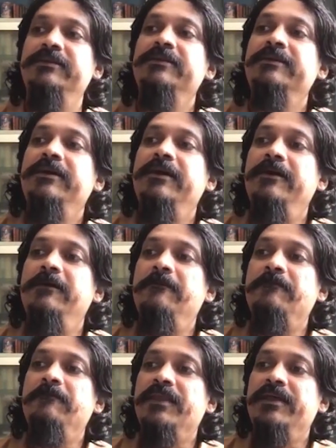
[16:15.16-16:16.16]
um,
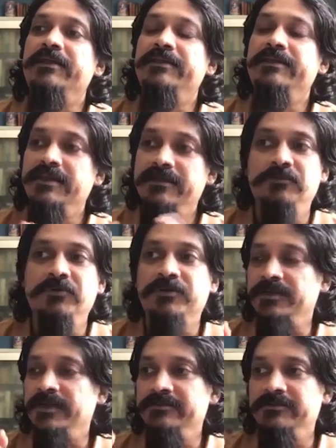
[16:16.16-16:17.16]
and he and I have worked
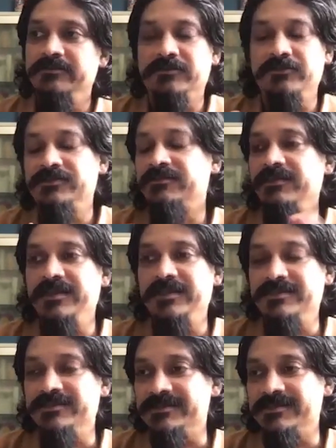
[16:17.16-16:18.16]
together across three
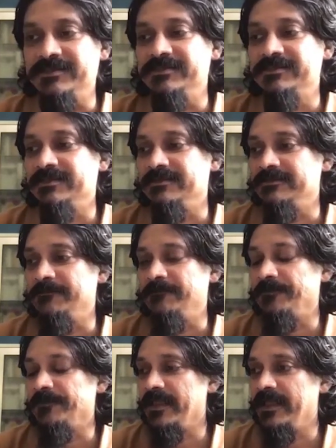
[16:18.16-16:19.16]
agencies
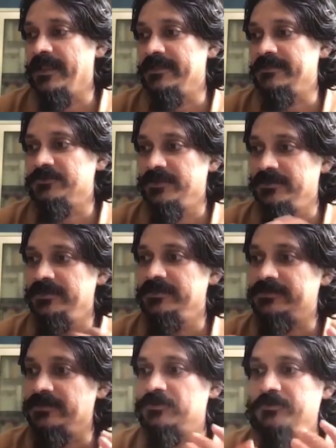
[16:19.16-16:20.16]
and so he reached
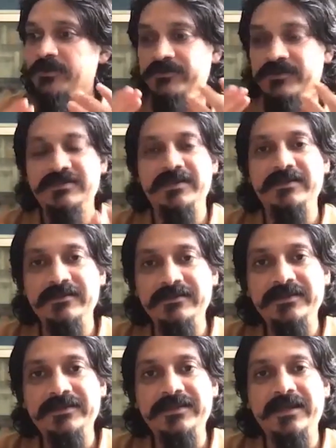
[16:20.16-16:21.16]
out to me with this idea that
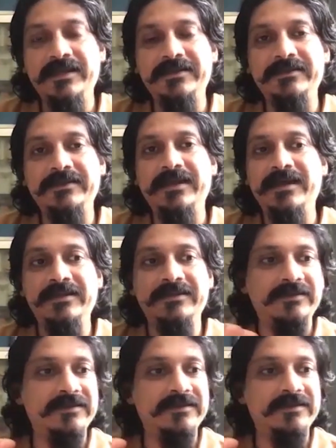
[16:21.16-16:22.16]
he had and
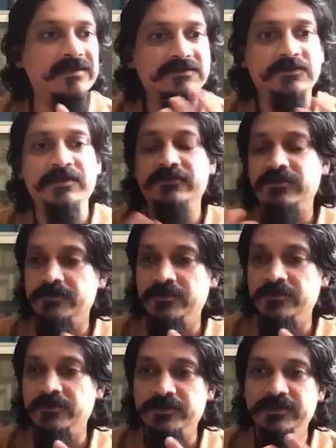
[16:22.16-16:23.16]
he asked what i thought about
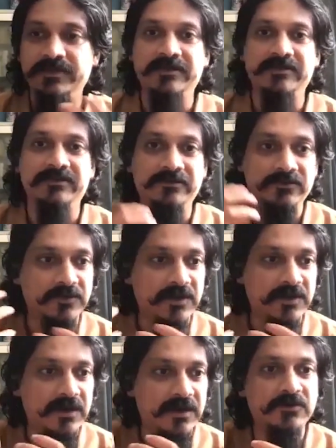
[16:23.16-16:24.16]
it and you know
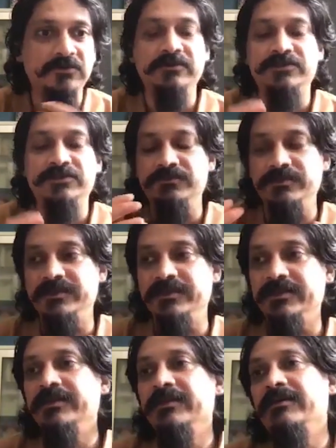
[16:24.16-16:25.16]
how it should be
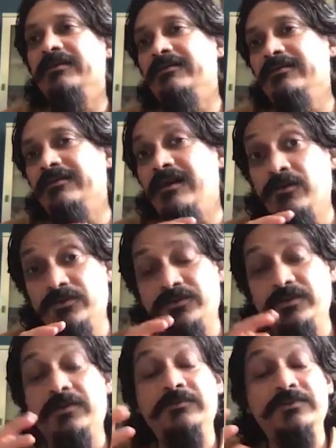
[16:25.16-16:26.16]
uh, how how we
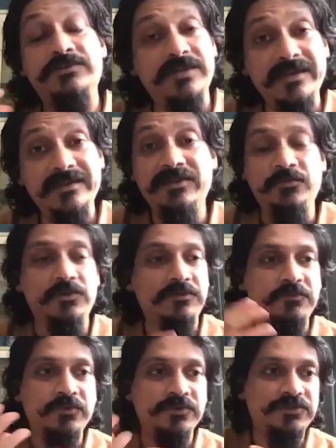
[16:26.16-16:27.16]
should end it what
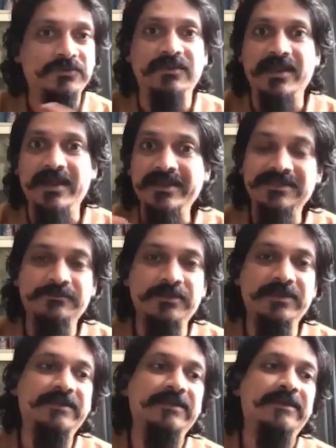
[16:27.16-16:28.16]
what should the lines be
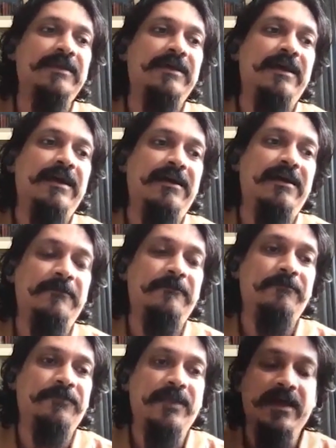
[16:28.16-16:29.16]
um,
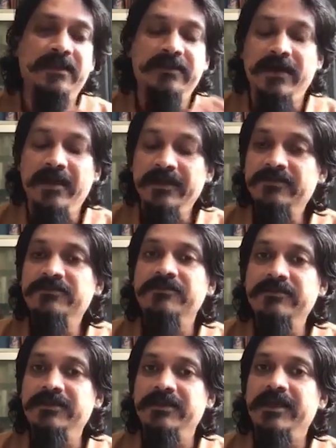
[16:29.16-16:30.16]
and i really
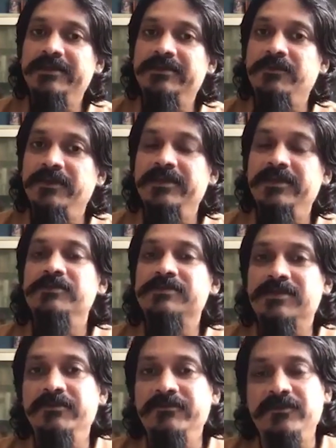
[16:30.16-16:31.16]
liked where he was
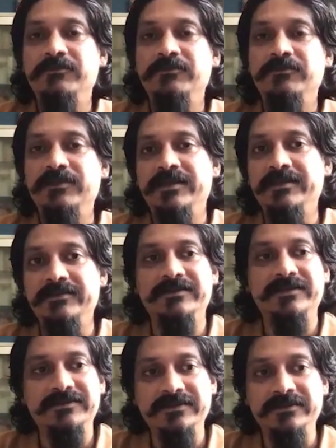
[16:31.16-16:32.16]
coming from with the idea and i
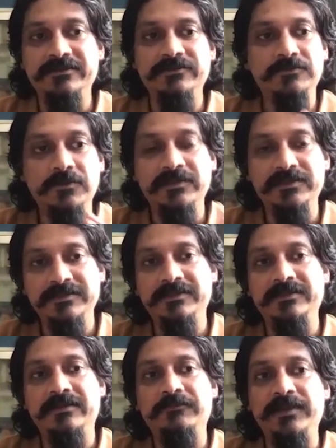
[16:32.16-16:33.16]
said you know what listen
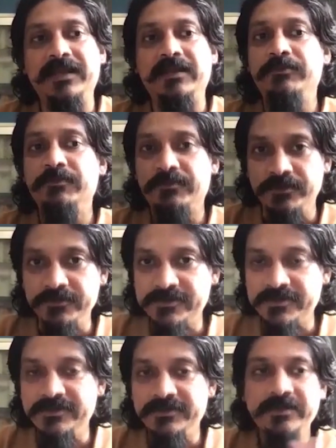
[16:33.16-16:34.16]
we'll help you produce it
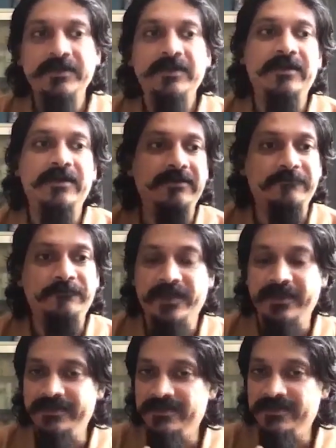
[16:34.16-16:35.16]
uh, and
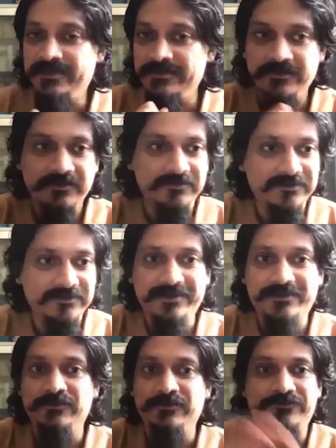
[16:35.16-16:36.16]
here are like you know
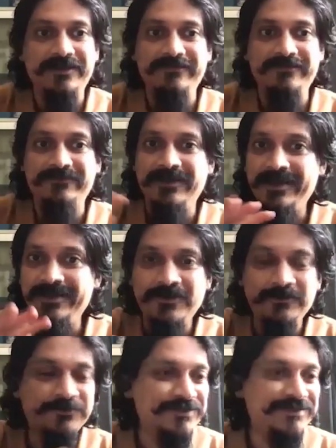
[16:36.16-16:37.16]
five line
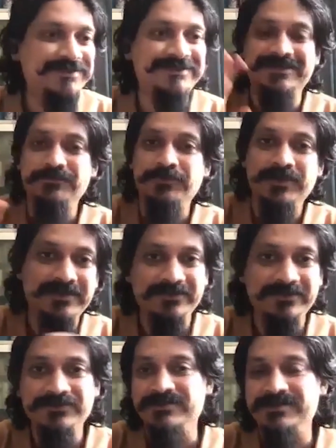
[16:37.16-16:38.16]
options this is what i think you should
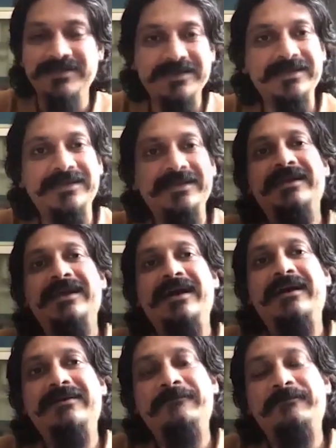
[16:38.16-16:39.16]
say uh,
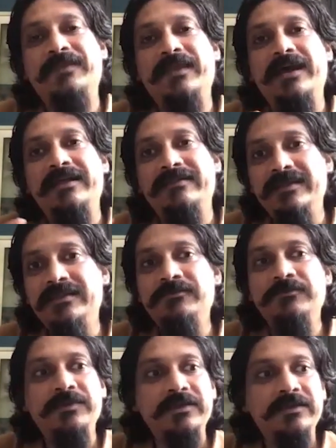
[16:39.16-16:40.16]
and then
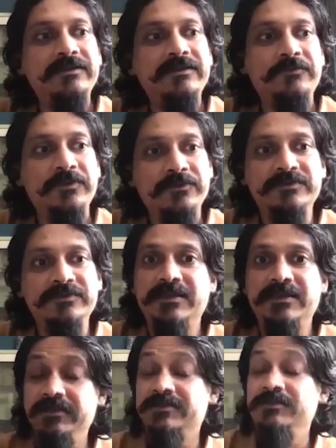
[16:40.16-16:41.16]
we we also said listen
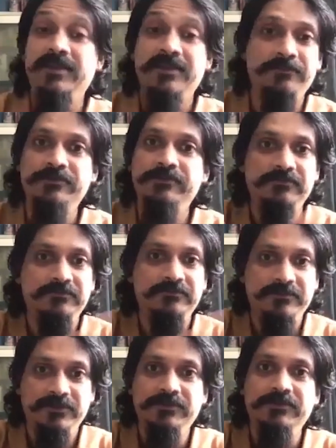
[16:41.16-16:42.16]
we'll help you you know
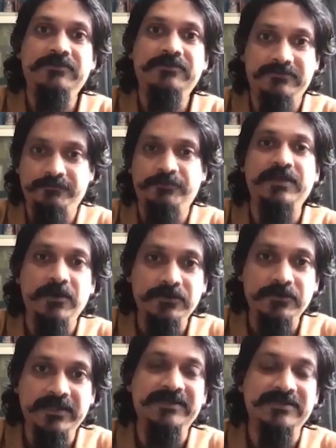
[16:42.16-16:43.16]
put it out there
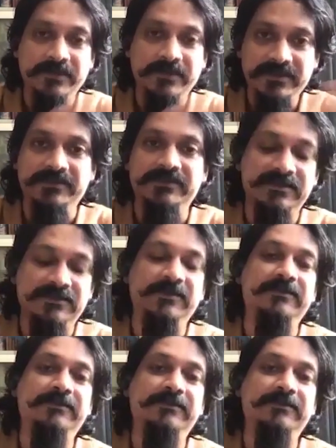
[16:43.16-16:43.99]
as a message as well